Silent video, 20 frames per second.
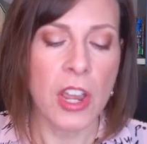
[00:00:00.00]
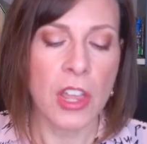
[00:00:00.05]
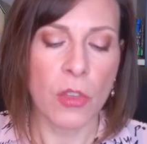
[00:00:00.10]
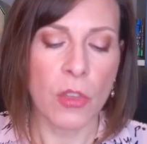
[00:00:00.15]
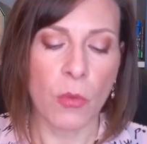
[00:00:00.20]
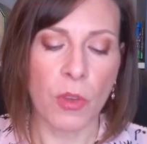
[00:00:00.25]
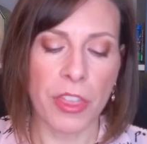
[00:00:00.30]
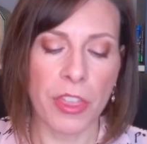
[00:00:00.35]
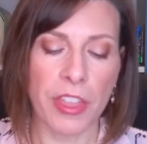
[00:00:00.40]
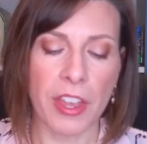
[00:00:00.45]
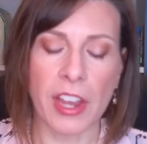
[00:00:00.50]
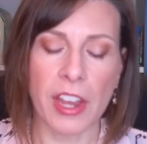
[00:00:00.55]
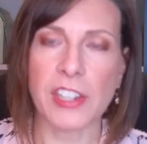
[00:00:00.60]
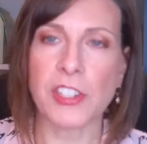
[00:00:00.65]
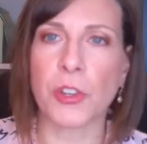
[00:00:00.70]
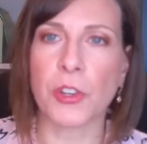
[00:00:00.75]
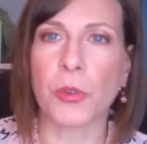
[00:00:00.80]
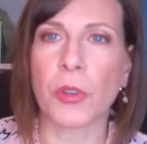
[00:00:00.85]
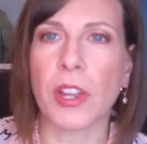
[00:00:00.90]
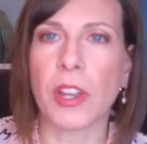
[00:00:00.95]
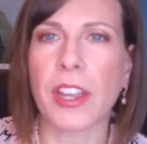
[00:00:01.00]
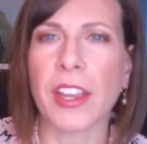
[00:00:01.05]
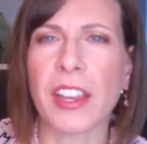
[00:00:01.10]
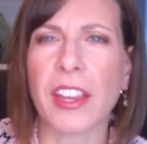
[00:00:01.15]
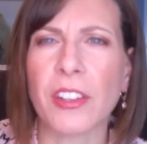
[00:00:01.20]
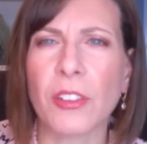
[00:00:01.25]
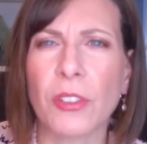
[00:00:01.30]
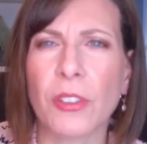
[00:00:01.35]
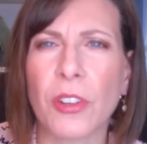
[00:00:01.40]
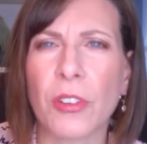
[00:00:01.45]
The one thing I don't like,
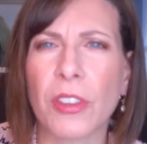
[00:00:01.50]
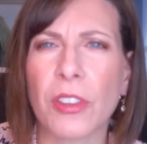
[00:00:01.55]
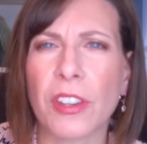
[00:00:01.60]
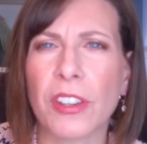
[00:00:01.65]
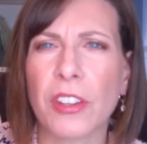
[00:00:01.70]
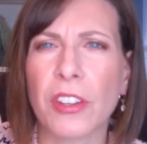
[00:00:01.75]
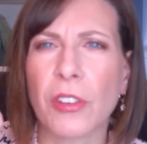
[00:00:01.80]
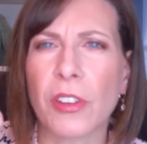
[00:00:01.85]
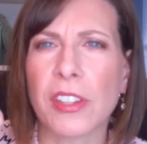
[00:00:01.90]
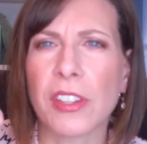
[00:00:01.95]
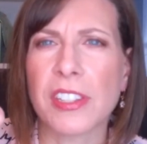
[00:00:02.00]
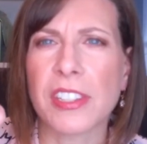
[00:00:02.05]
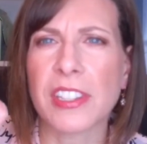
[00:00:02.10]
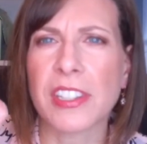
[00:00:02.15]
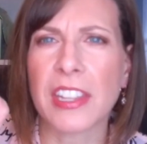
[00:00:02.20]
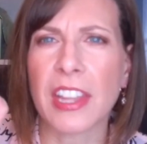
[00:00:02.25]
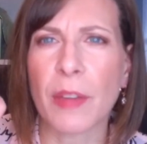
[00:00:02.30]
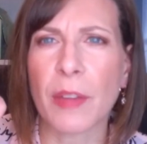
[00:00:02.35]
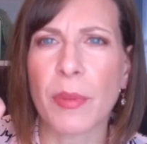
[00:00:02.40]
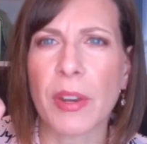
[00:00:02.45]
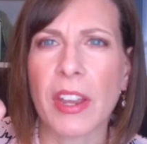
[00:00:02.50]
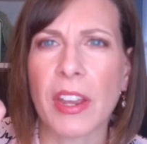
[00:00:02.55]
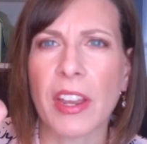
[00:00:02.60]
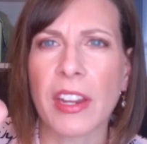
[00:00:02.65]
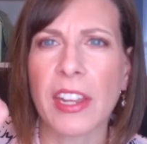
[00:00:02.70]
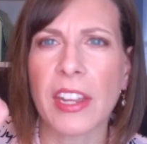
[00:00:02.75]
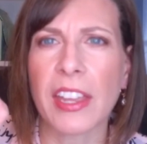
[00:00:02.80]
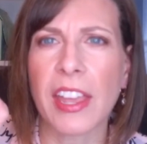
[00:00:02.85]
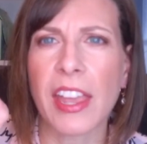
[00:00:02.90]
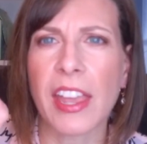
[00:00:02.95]
I don't know that you can see that, but it
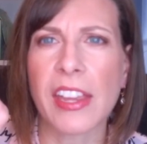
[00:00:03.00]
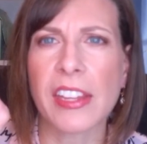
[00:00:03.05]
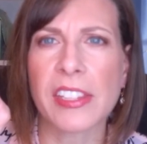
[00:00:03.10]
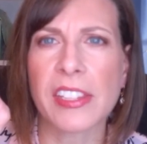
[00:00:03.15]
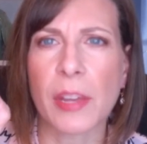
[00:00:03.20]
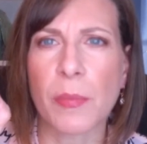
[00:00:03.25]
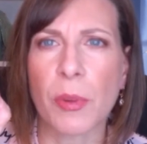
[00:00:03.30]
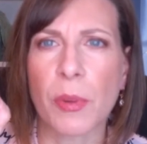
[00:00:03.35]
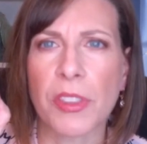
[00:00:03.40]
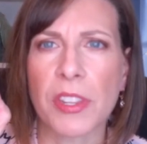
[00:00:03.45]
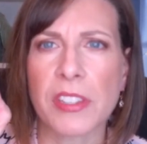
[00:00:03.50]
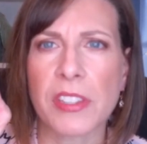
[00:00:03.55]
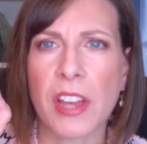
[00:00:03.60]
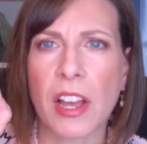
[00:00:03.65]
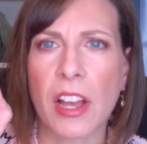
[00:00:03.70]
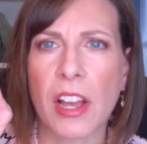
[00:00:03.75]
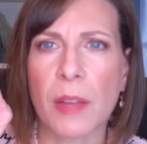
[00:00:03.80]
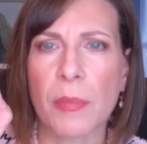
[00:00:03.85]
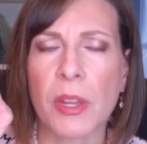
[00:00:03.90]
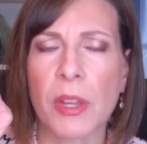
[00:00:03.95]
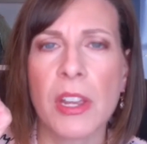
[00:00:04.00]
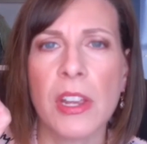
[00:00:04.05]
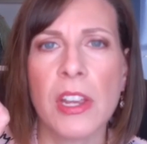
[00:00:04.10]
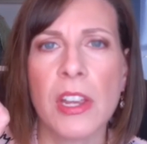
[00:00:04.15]
kind of cakes up on the top.